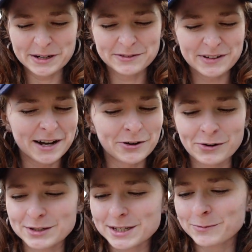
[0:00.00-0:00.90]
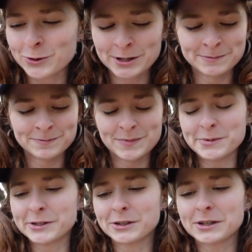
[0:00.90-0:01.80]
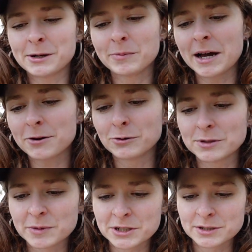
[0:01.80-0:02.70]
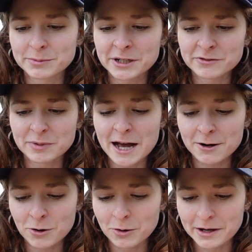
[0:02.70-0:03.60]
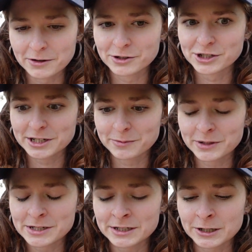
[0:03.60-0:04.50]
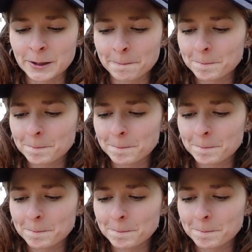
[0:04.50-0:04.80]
of, I don't know, someone, maybe you're looking up black holes, but there's a bit of black hole energy coming in here.